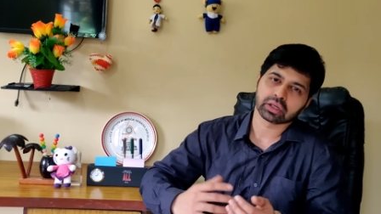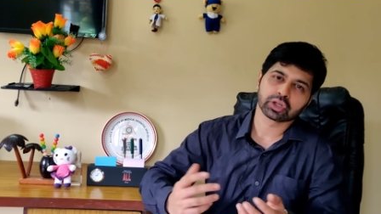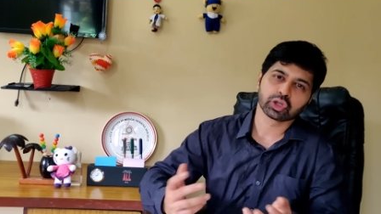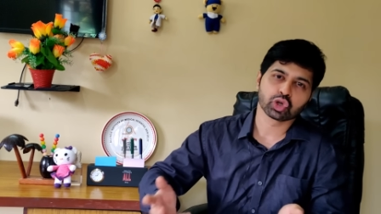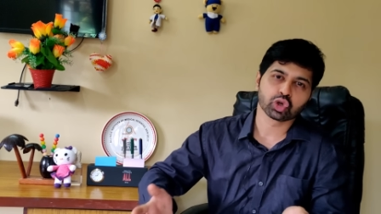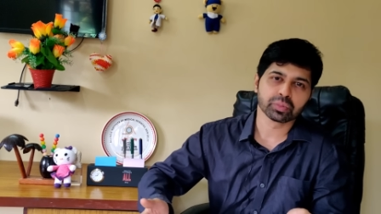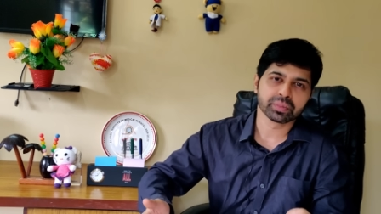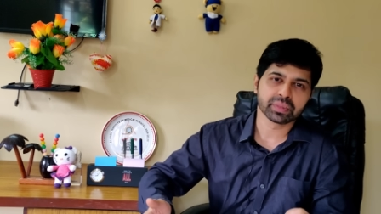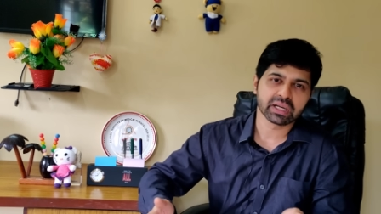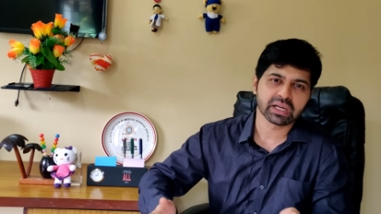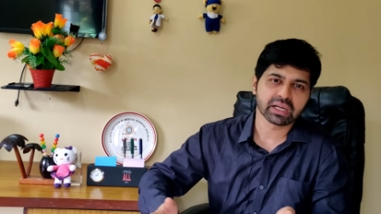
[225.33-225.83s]

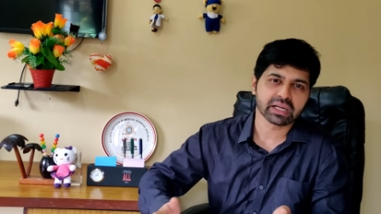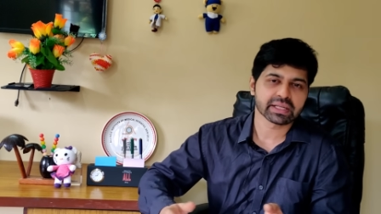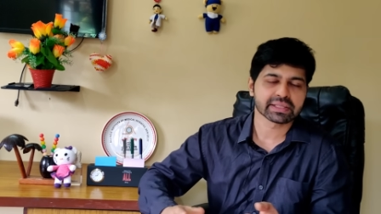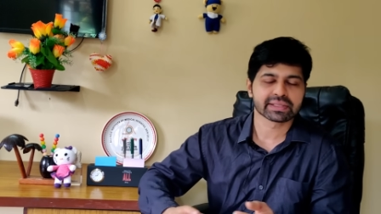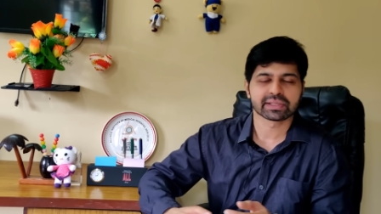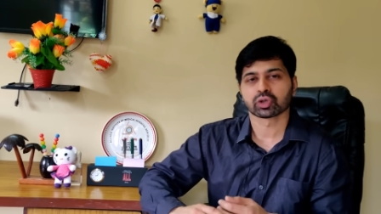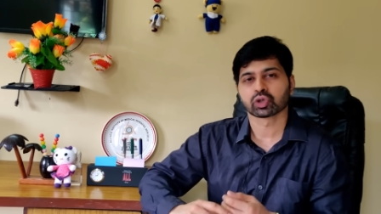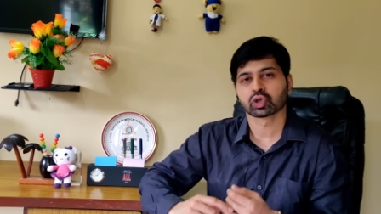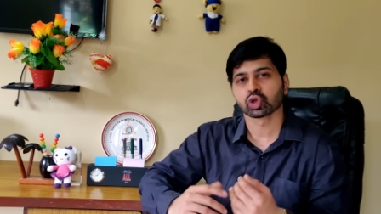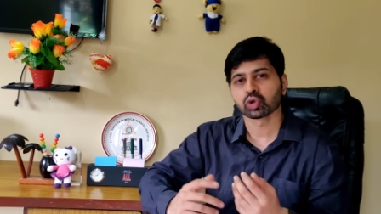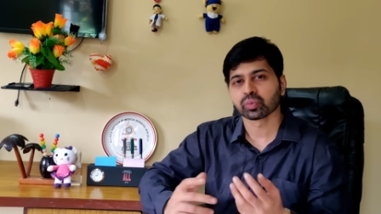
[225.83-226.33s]

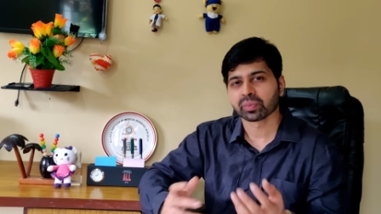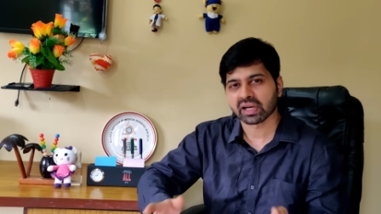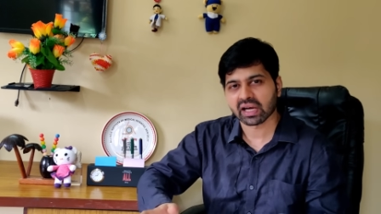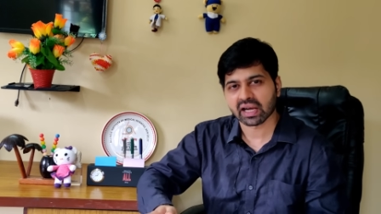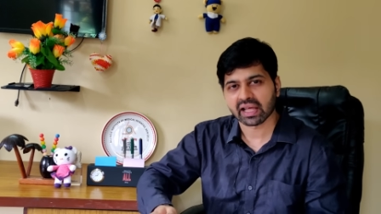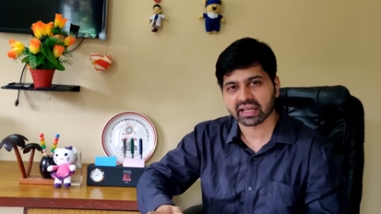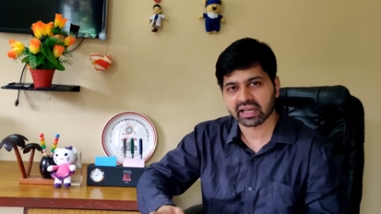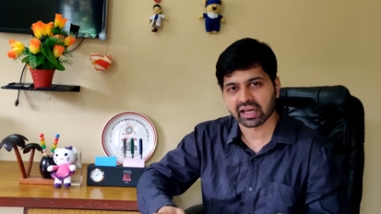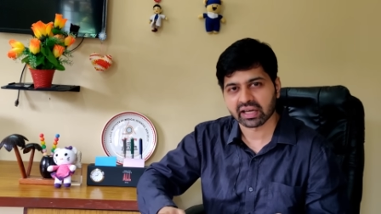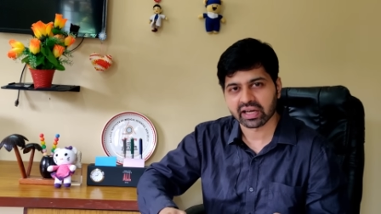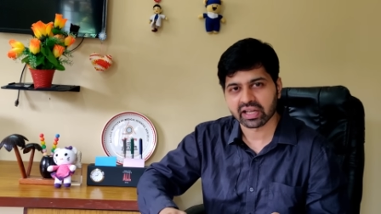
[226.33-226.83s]
tumors or
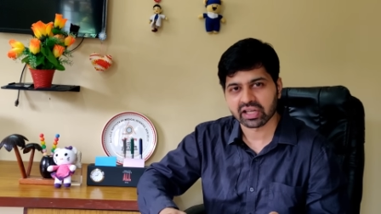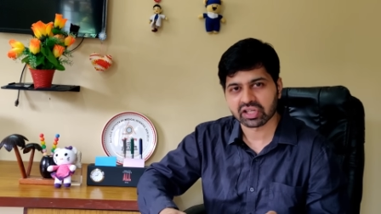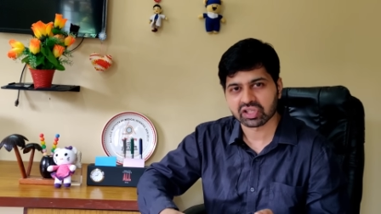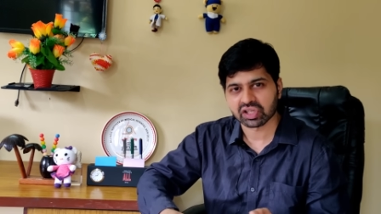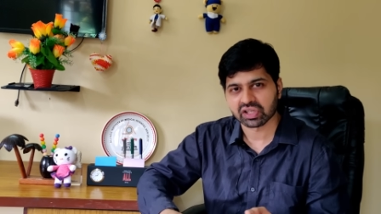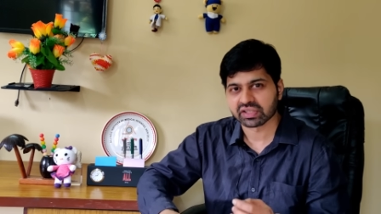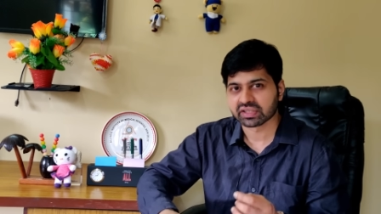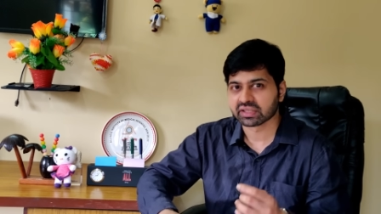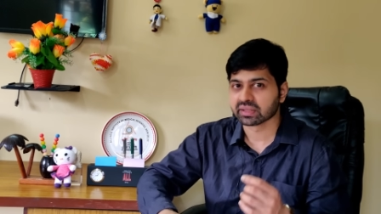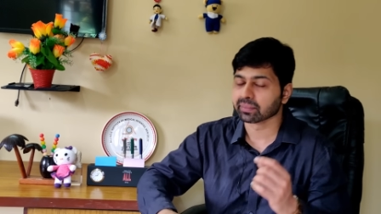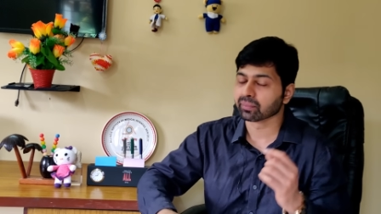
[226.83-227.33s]
tumor-like
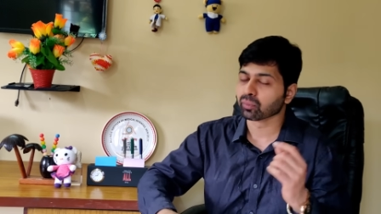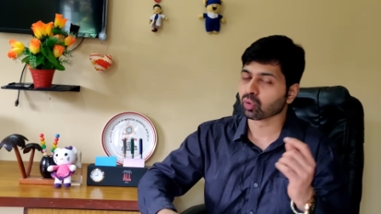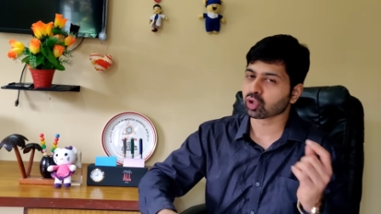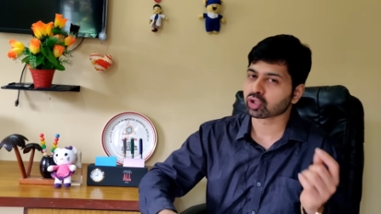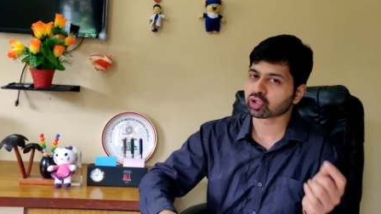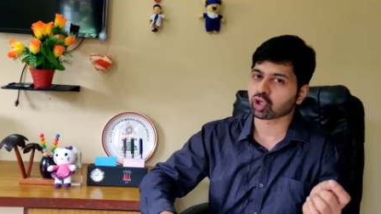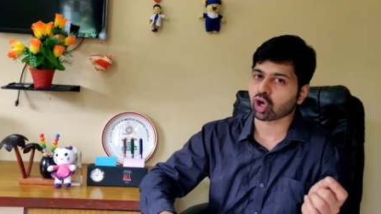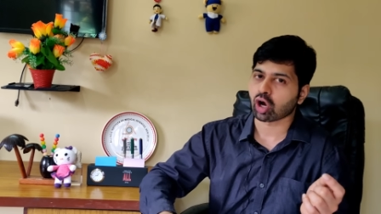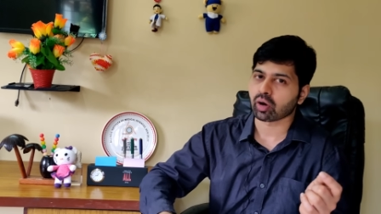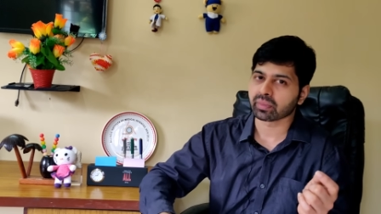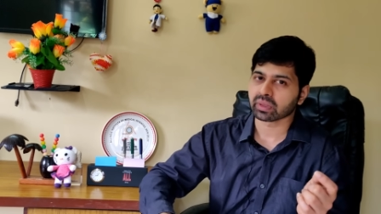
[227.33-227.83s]
conditions, the
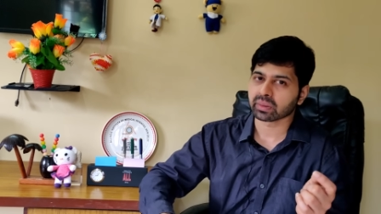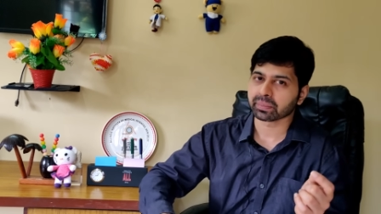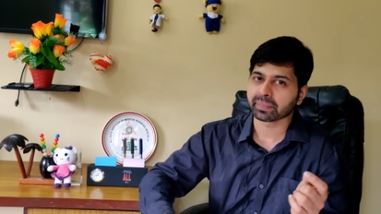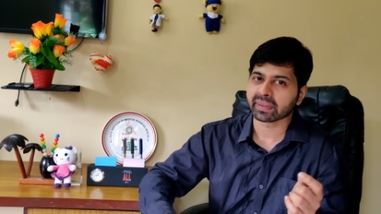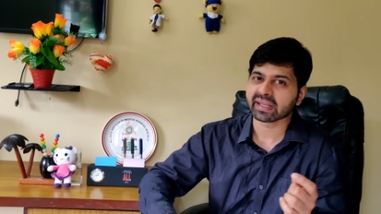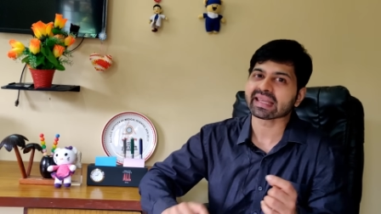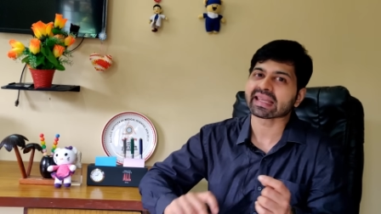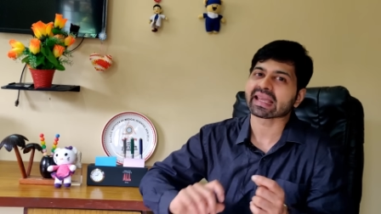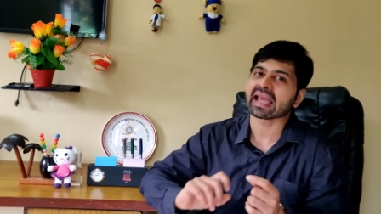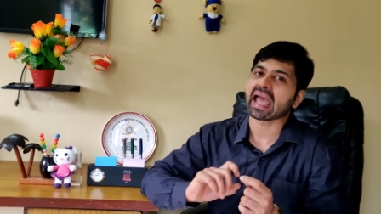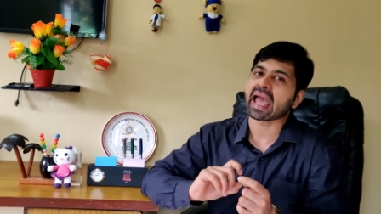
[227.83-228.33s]
most common
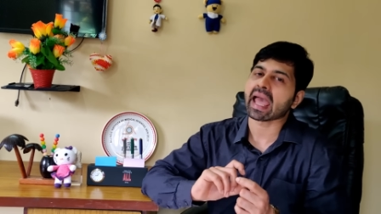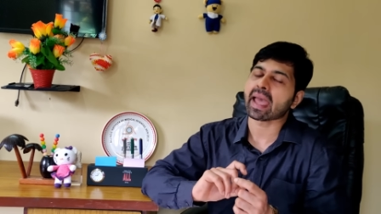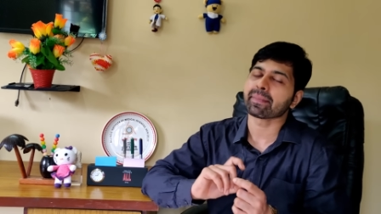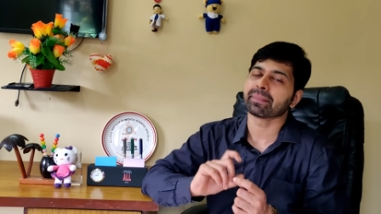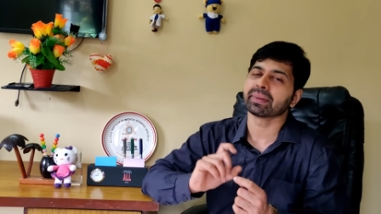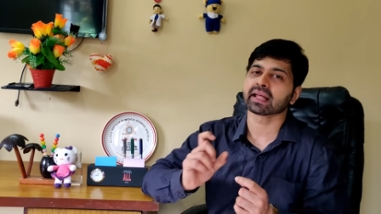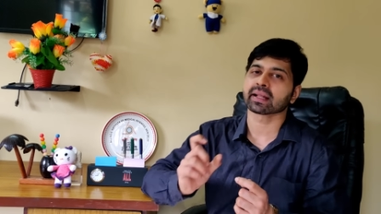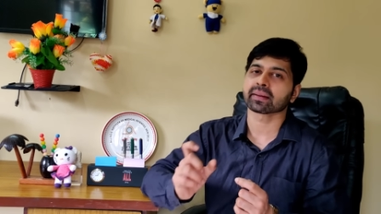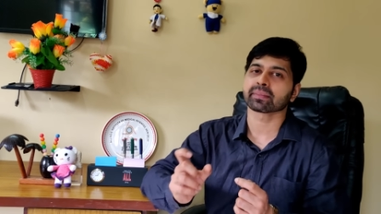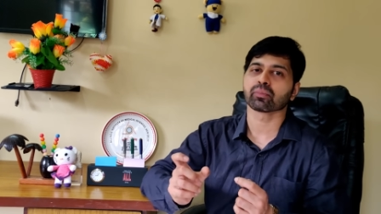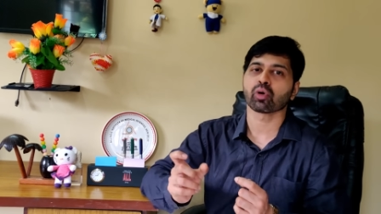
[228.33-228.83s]
being
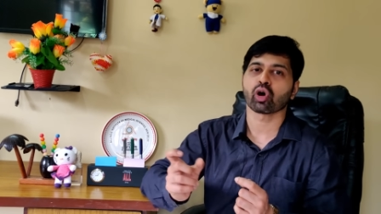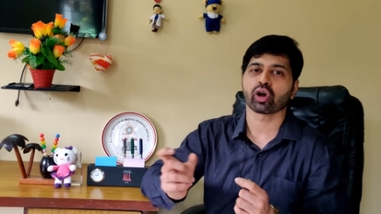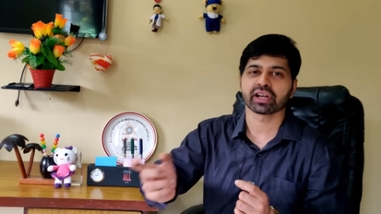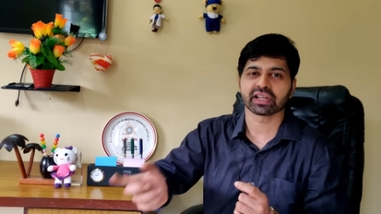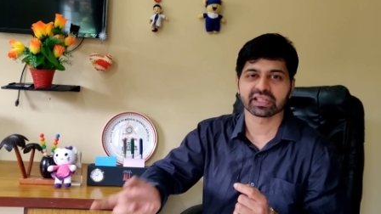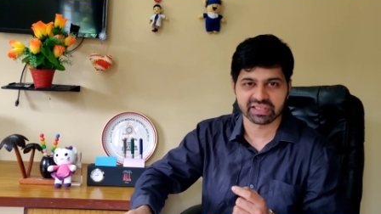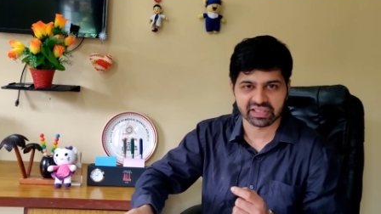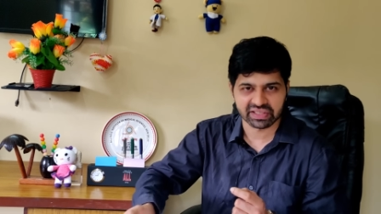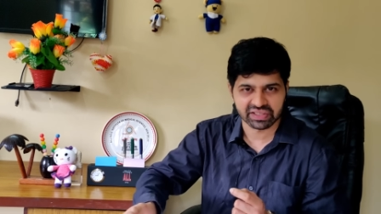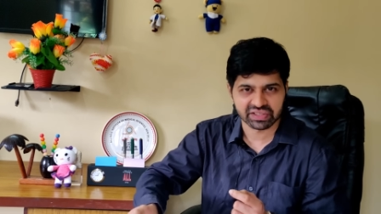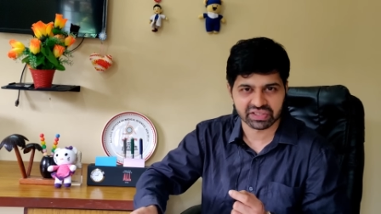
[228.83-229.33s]

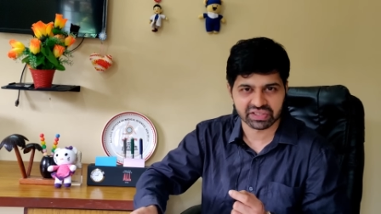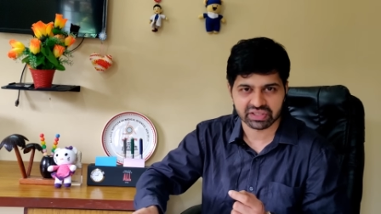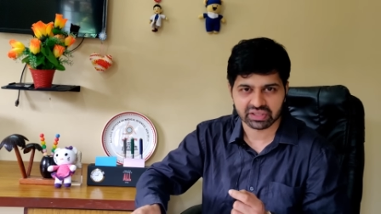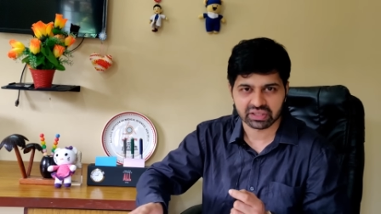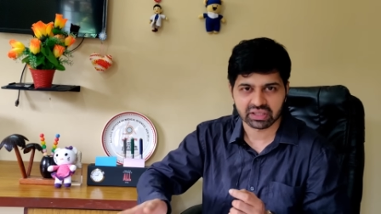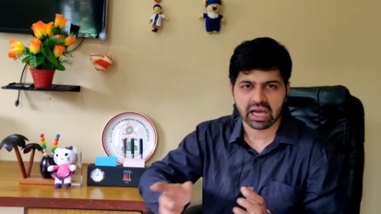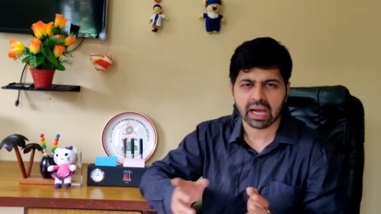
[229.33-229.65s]
epidermoid cyst.